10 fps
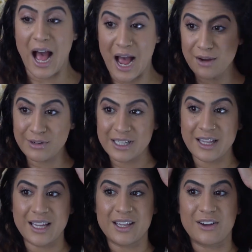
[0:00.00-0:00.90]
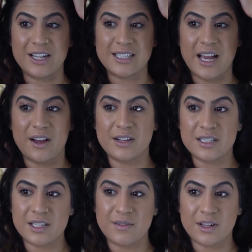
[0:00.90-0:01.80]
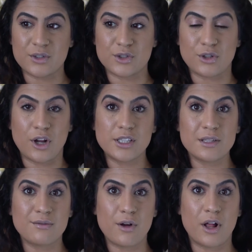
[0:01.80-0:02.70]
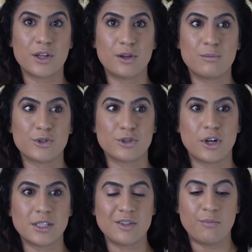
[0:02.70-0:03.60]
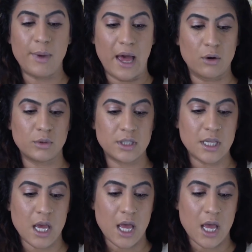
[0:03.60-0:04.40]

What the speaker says: I really like it, you guys. I honestly feel there's lots of volume. There's lots of bounce.